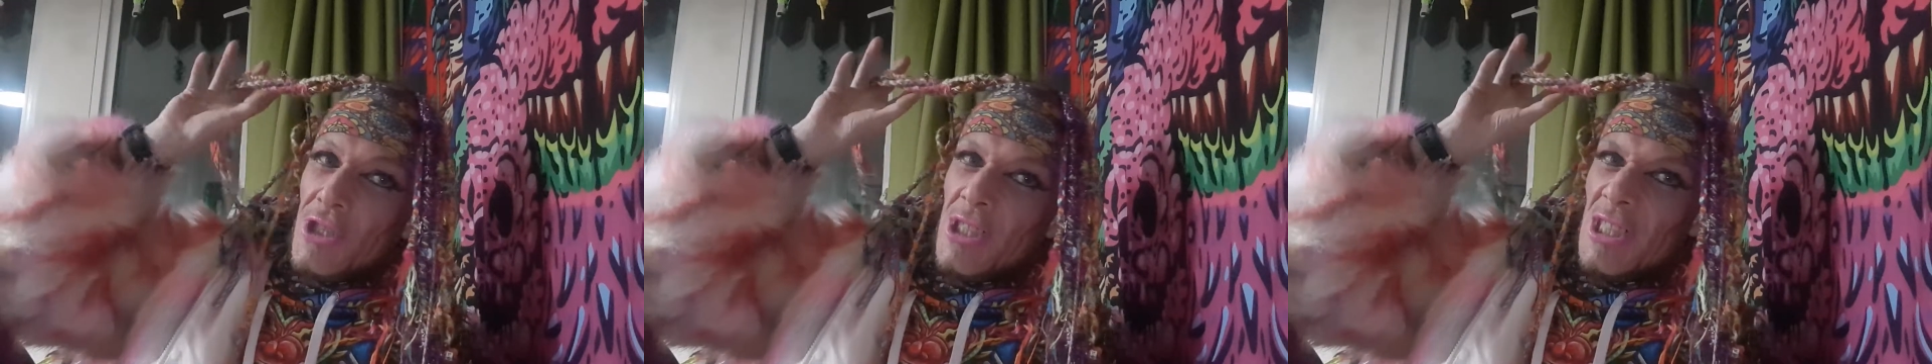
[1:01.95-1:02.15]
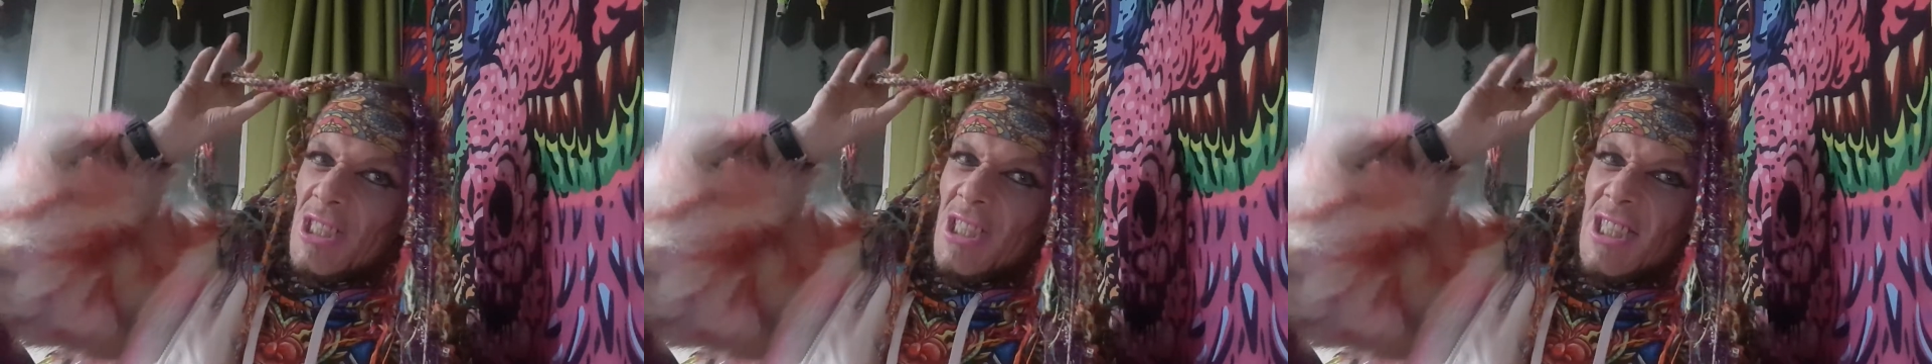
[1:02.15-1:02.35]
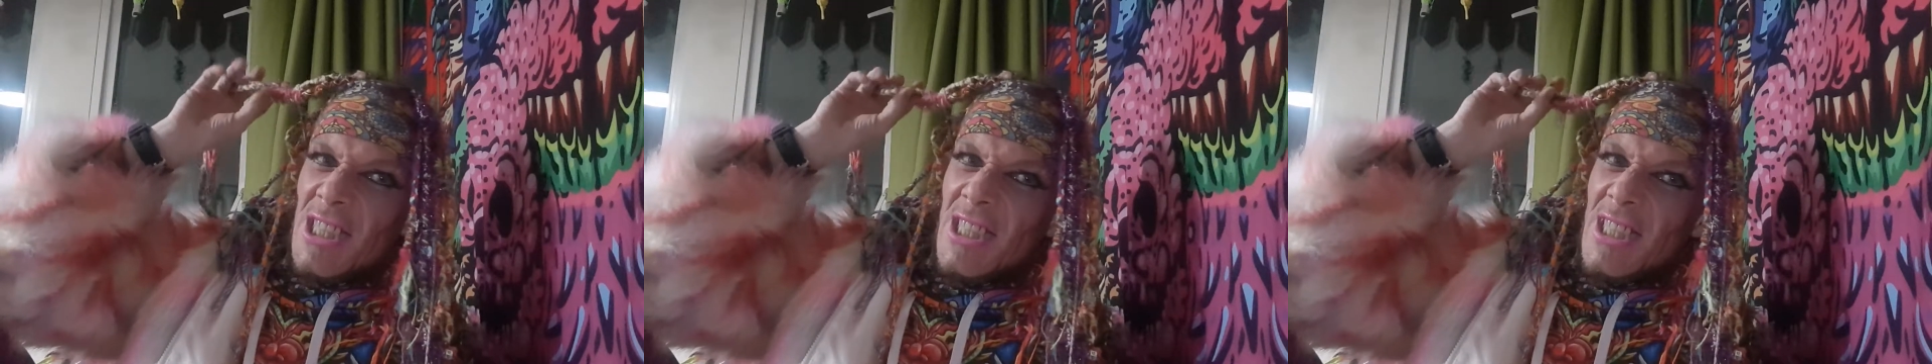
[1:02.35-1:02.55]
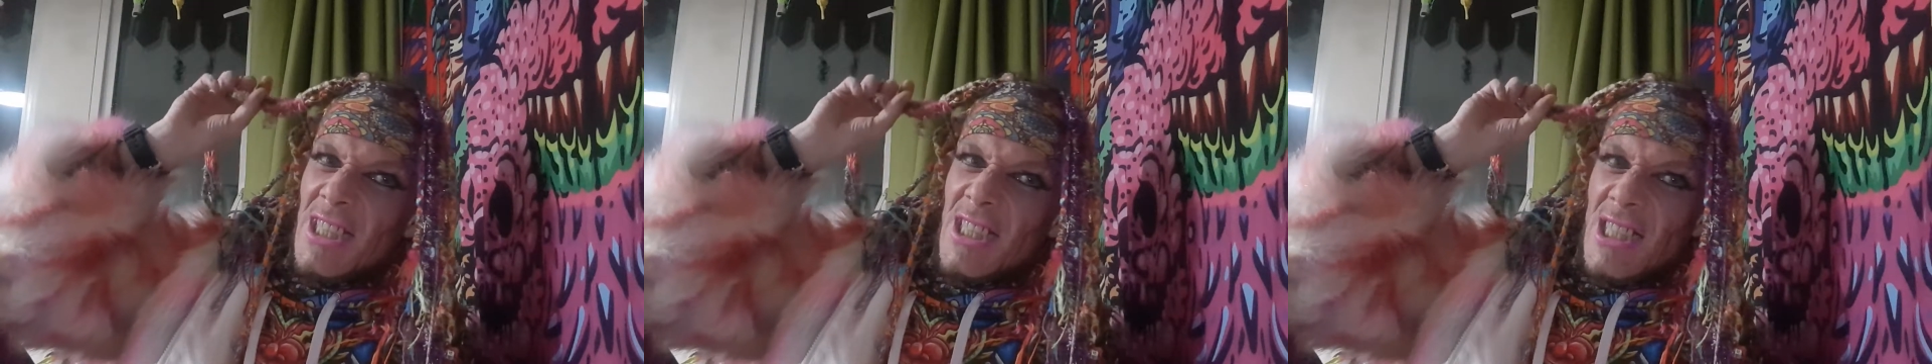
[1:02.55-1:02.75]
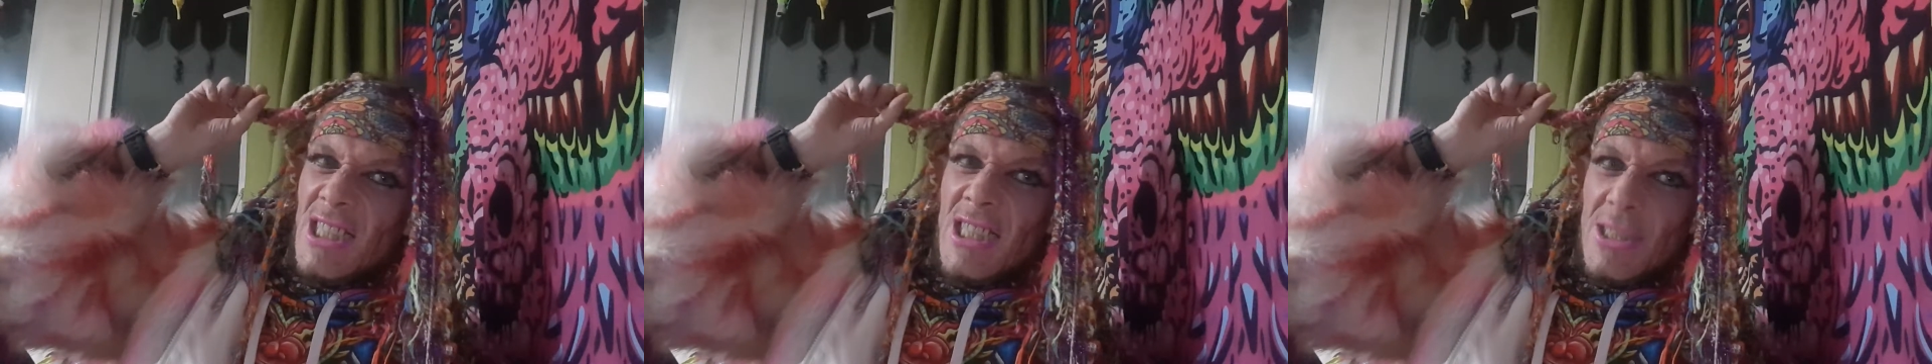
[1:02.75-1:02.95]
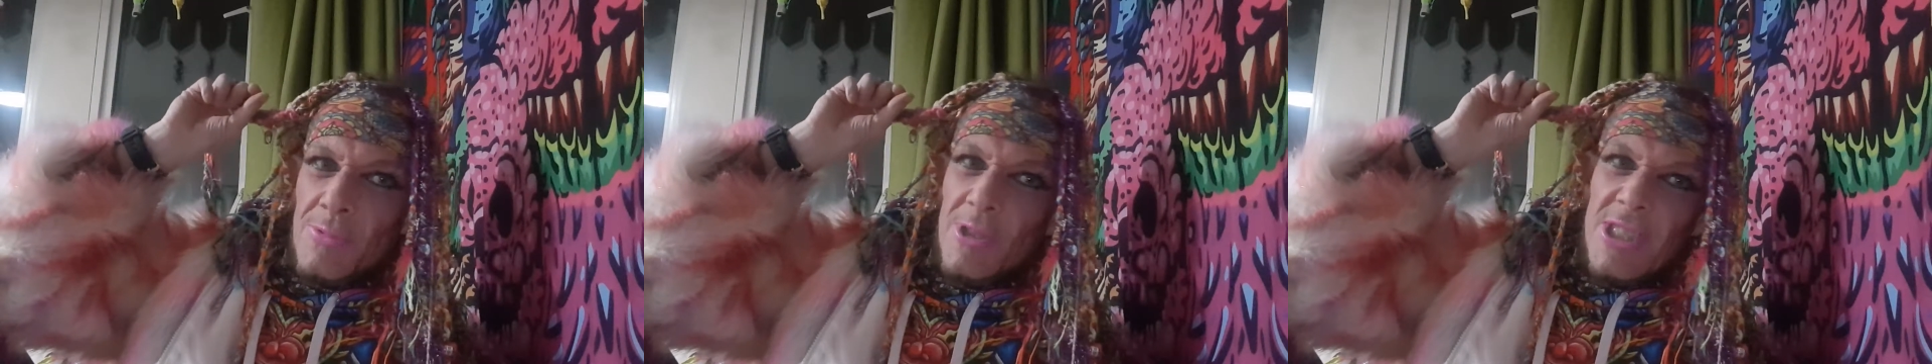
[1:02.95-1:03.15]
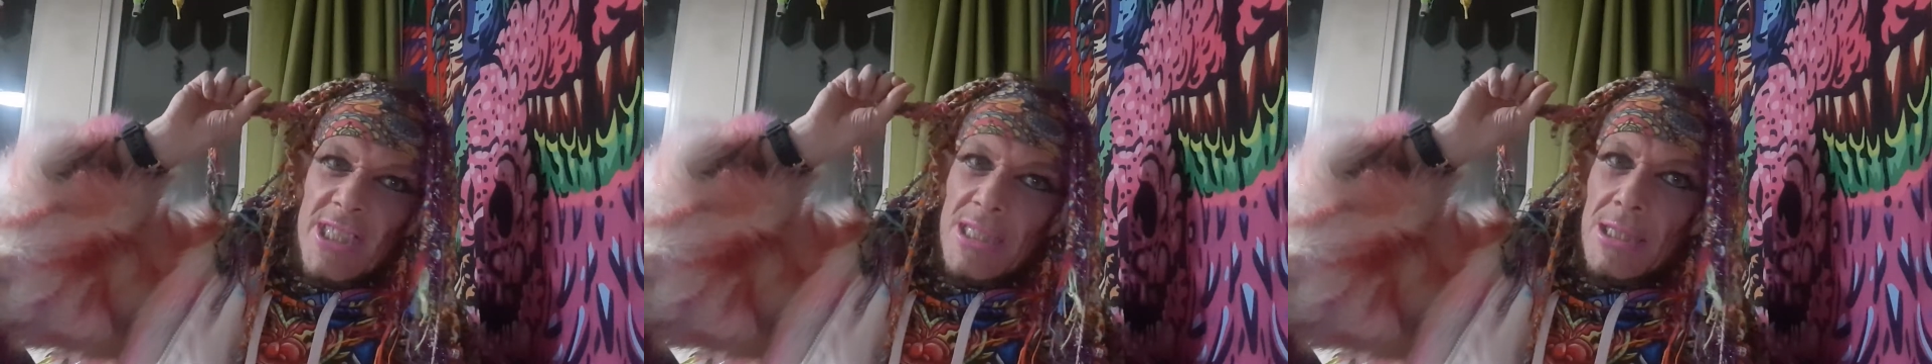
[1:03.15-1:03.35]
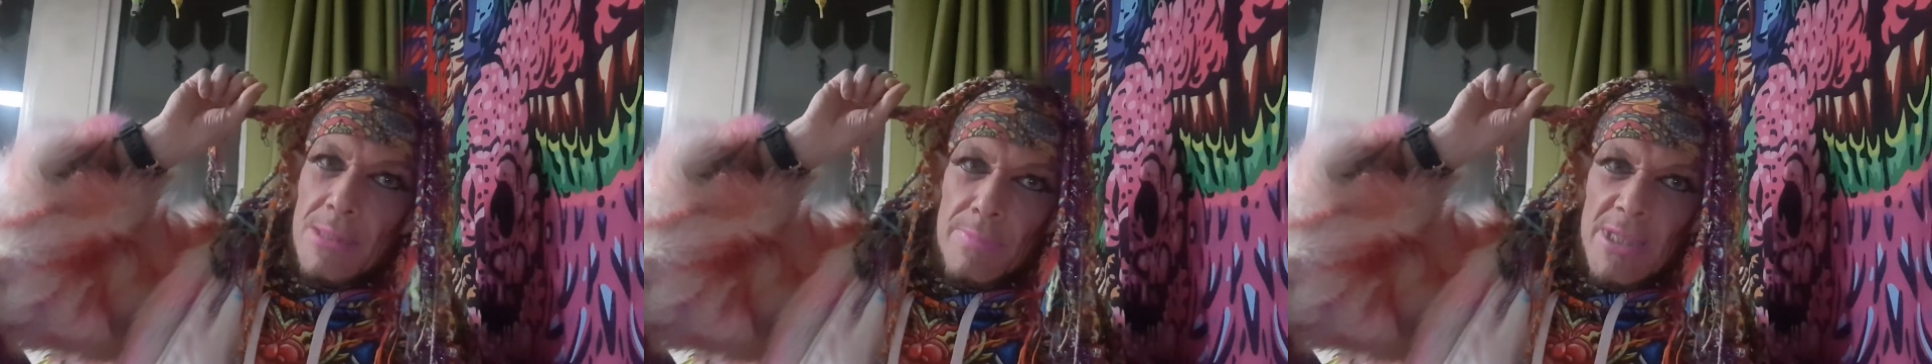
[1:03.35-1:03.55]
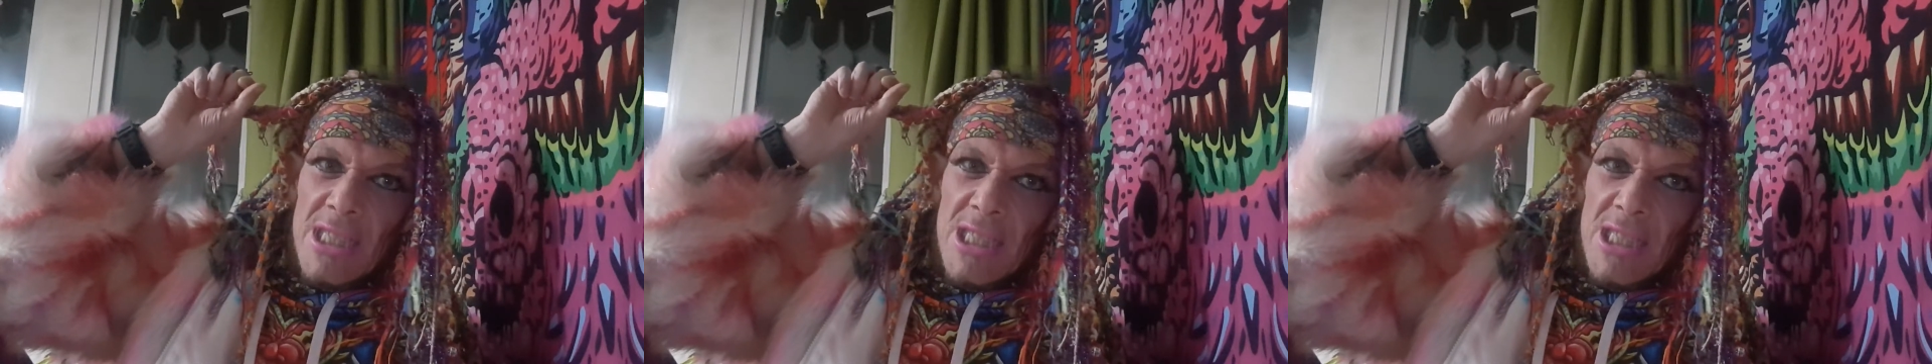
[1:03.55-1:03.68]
underneath, which cannot be